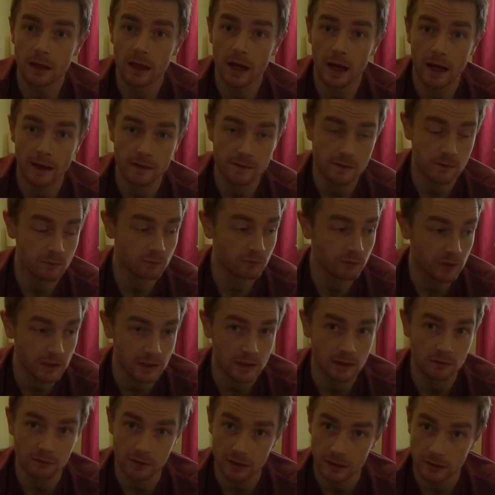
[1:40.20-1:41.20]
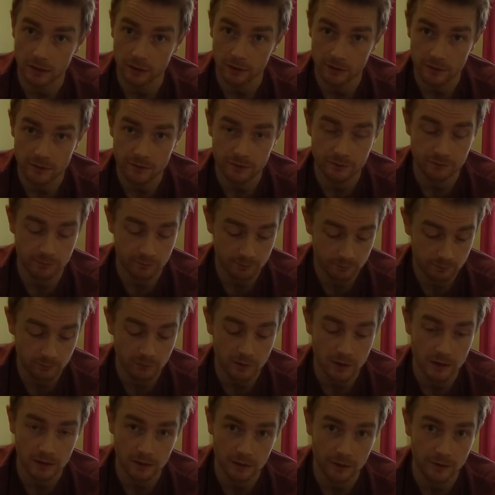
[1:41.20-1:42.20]
had some really really nice
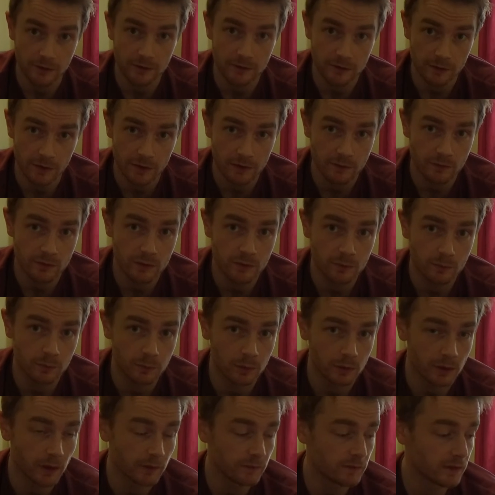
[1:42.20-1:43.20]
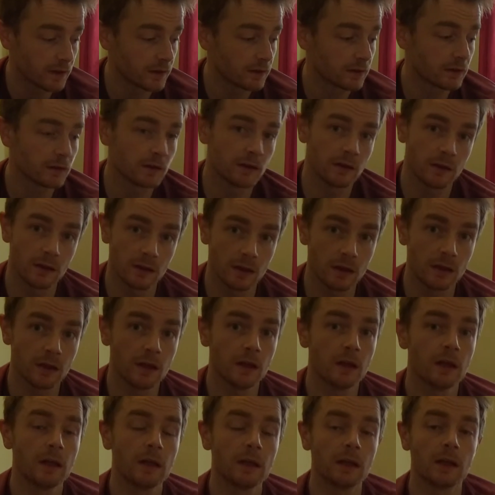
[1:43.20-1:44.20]
really nice knives put out there
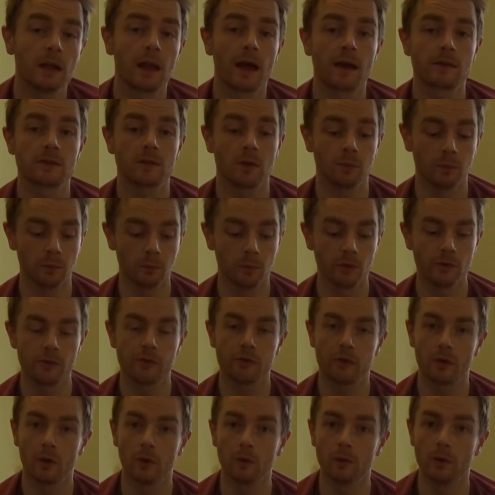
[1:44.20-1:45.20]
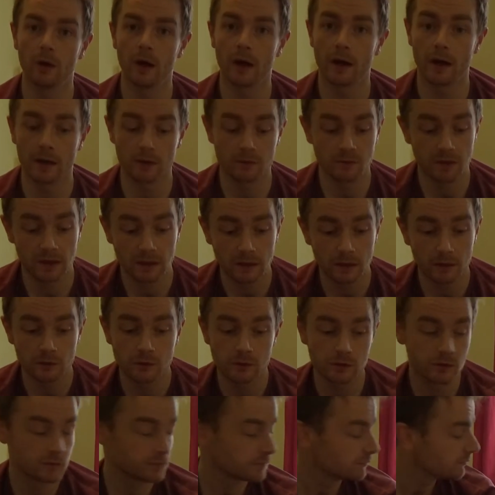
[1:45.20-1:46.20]
the last couple of months so I think I
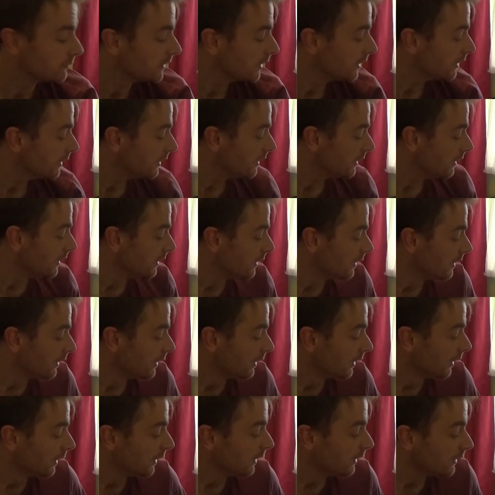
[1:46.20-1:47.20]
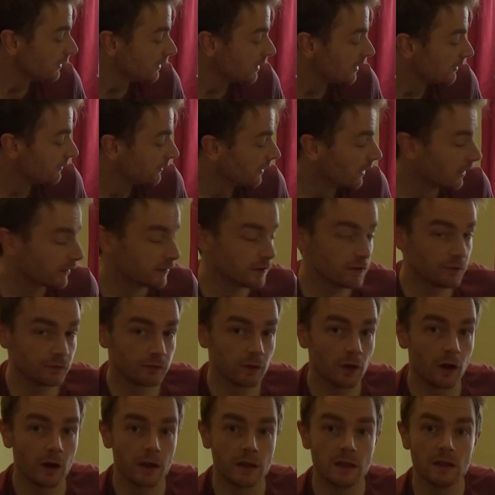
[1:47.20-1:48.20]
just give an on the
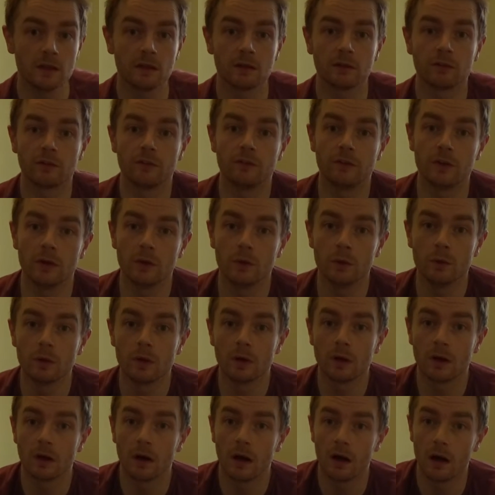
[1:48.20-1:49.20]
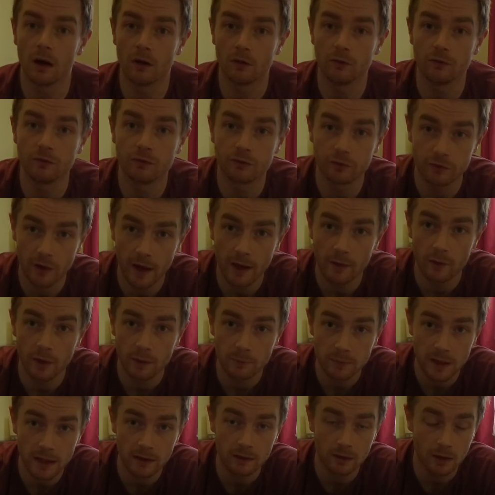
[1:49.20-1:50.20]
fly review of how
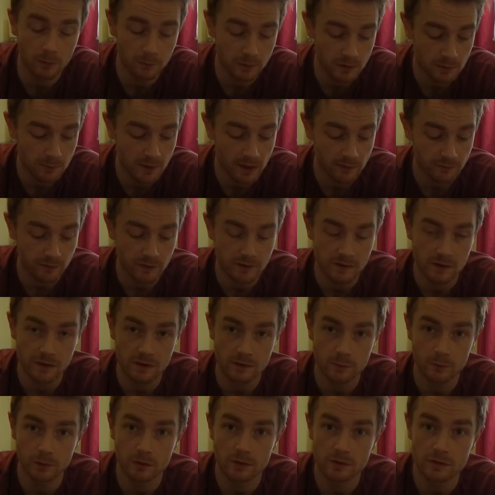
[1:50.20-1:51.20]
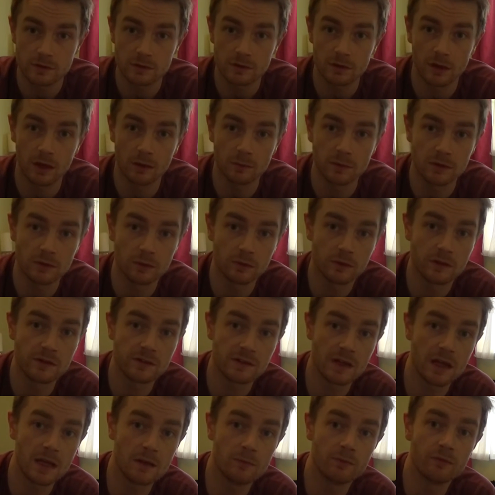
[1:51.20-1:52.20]
I'm getting on with them after six months. I'll be doing the
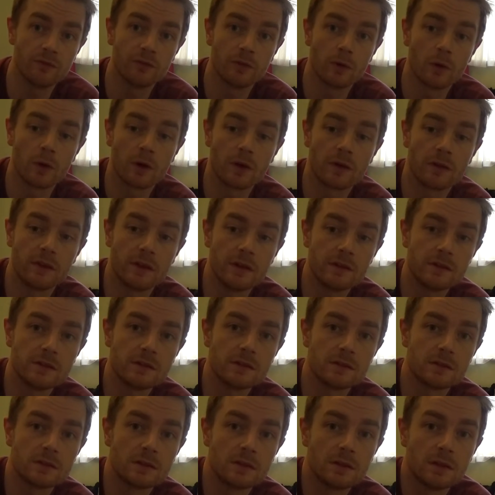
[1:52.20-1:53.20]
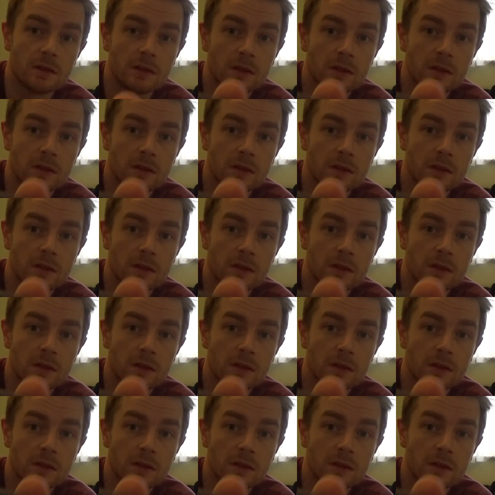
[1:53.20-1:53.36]
same for this.